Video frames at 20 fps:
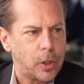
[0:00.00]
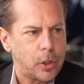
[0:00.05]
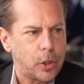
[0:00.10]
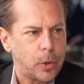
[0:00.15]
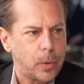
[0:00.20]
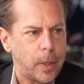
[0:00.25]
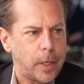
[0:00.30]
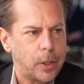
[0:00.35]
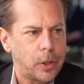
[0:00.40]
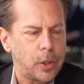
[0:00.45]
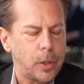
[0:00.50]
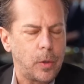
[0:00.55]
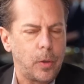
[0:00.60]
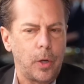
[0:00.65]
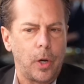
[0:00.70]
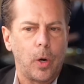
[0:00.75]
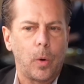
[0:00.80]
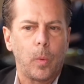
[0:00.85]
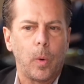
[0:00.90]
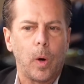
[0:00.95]

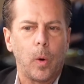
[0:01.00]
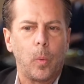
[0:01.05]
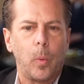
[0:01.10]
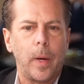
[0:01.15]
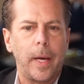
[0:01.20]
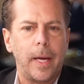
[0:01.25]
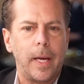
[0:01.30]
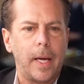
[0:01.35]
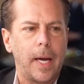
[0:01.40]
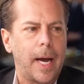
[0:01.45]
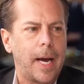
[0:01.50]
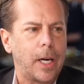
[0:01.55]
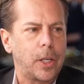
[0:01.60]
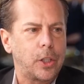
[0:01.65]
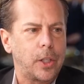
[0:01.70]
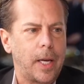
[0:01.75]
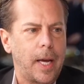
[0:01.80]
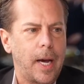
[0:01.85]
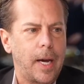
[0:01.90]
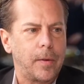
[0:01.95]
situation, where we
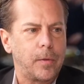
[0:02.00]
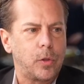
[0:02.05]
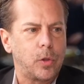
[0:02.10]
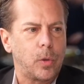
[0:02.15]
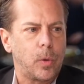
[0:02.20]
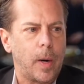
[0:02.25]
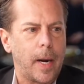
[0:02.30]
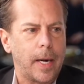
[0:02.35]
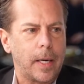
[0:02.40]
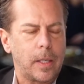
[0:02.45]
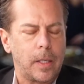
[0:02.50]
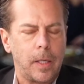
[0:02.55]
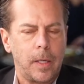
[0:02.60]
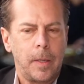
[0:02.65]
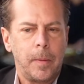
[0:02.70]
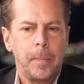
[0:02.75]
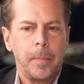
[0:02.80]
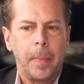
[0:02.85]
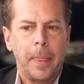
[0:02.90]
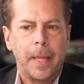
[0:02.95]
actually have direct
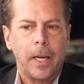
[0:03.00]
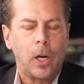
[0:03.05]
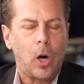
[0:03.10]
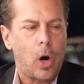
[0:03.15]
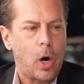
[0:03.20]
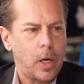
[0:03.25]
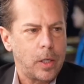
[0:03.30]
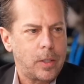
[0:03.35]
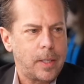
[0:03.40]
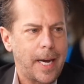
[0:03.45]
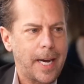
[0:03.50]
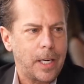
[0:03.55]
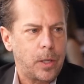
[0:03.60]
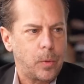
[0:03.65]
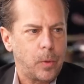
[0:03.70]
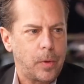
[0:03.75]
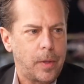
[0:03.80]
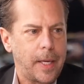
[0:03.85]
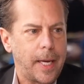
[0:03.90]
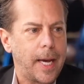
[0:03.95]

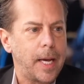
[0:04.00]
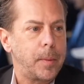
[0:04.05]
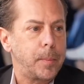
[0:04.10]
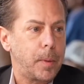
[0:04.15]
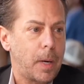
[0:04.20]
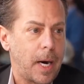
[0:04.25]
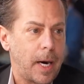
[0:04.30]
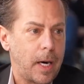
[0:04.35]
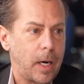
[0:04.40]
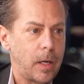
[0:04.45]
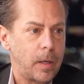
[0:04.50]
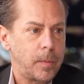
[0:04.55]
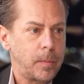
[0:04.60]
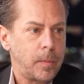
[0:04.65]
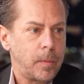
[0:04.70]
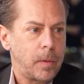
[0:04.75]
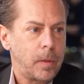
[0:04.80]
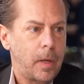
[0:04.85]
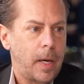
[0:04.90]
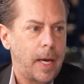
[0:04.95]
contact with the end buyer,
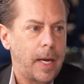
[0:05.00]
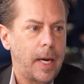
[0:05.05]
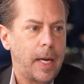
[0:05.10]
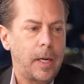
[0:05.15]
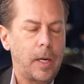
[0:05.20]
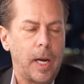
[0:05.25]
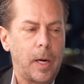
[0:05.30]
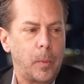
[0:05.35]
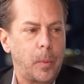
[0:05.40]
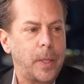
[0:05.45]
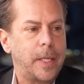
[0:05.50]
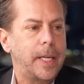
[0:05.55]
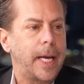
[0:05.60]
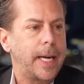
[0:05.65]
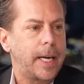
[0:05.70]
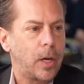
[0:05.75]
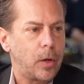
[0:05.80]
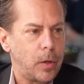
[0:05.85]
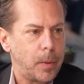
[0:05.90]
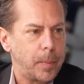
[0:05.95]
and we
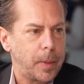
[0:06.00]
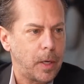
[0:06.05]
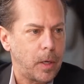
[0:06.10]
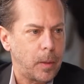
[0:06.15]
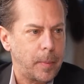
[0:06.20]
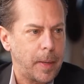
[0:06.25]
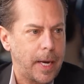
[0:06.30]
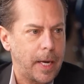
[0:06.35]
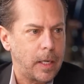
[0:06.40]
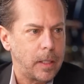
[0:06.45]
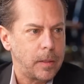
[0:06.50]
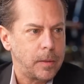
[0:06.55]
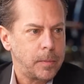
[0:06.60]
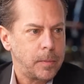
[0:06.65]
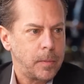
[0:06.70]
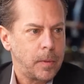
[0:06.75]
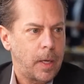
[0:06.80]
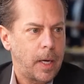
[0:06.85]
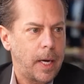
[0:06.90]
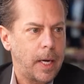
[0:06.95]
take out the middleman.
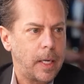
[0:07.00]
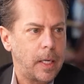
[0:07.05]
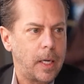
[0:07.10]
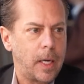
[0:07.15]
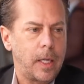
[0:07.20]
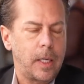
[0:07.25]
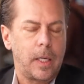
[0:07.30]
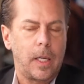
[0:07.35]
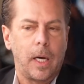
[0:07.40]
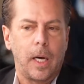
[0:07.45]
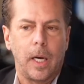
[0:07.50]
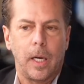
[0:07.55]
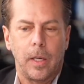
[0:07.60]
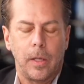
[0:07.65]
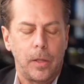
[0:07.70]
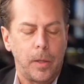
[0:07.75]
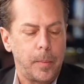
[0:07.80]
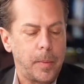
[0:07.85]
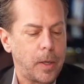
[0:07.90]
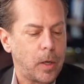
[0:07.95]
And
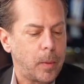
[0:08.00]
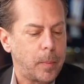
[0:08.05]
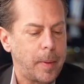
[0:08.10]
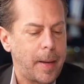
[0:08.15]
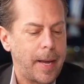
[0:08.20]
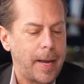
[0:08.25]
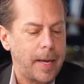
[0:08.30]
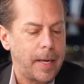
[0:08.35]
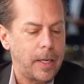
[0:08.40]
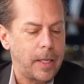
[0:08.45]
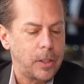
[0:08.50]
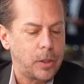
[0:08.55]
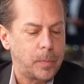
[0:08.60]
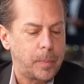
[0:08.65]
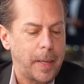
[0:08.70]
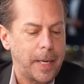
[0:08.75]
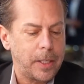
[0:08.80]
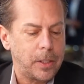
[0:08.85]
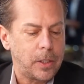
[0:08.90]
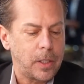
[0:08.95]
the middleman is
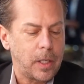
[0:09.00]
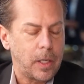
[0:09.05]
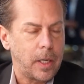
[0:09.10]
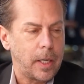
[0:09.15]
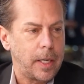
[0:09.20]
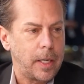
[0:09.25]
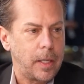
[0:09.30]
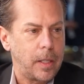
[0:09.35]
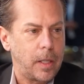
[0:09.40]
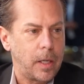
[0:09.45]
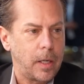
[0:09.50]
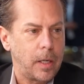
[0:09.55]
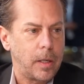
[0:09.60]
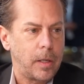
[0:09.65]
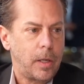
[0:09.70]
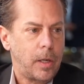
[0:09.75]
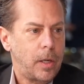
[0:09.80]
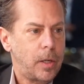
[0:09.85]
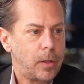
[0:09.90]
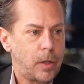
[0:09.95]
basically
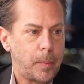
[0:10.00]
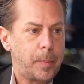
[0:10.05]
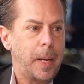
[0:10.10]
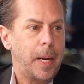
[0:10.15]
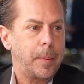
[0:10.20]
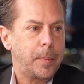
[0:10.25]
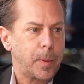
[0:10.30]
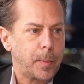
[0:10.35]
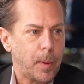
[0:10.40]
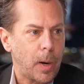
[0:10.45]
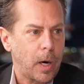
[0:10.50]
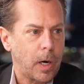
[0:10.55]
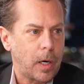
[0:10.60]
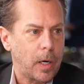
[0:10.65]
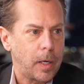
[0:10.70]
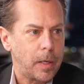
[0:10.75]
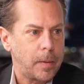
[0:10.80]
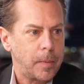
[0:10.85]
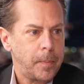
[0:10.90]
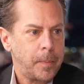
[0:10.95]
the paper
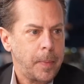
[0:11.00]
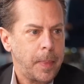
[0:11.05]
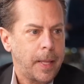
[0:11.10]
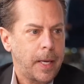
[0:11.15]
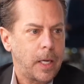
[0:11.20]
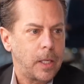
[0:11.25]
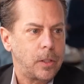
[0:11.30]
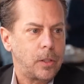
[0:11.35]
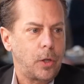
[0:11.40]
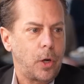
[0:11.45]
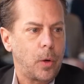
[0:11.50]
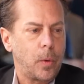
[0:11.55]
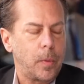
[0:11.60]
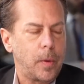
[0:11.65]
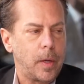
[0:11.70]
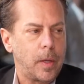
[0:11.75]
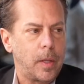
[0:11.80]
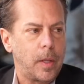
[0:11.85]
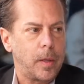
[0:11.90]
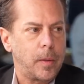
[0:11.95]
market, because
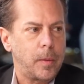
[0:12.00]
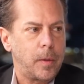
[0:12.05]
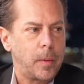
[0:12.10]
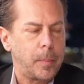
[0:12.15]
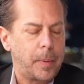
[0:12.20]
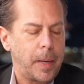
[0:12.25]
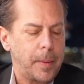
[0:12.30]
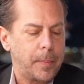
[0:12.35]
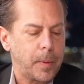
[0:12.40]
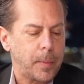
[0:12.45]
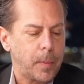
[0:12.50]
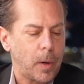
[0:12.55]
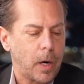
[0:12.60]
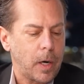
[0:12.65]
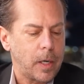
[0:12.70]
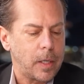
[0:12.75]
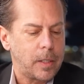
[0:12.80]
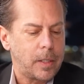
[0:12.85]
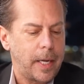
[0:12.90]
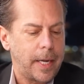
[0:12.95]
the paper
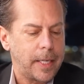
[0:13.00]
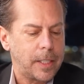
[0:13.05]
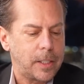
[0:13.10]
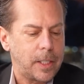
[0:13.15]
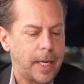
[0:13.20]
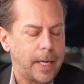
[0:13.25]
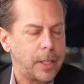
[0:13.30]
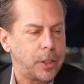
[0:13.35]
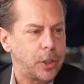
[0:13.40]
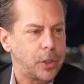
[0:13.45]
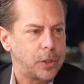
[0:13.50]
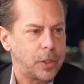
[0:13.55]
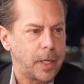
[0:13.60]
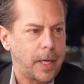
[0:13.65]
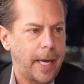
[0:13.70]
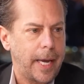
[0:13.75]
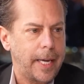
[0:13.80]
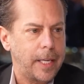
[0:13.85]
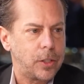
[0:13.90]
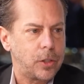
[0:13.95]
market takes hedges
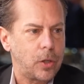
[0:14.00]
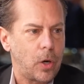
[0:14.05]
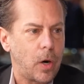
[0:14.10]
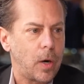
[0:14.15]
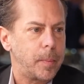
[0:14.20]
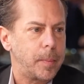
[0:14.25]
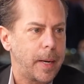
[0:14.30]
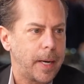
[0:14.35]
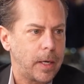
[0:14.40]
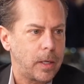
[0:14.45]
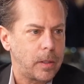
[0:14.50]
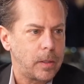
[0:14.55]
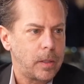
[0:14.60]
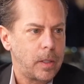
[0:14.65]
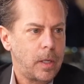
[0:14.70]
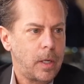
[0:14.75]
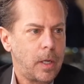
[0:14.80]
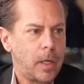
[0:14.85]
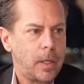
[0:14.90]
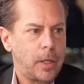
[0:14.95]
against our metal.
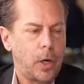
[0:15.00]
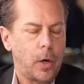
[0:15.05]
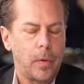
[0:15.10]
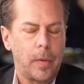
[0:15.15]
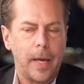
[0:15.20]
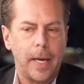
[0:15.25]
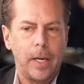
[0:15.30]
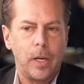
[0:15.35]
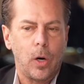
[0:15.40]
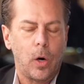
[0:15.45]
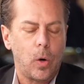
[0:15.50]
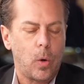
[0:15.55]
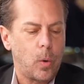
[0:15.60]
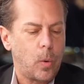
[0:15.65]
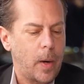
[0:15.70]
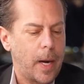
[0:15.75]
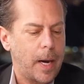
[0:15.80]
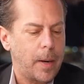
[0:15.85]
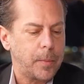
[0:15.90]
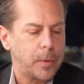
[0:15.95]
They
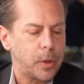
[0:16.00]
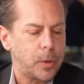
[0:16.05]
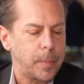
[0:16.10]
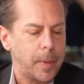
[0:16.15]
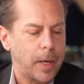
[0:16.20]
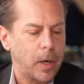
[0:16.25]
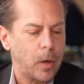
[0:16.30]
know how much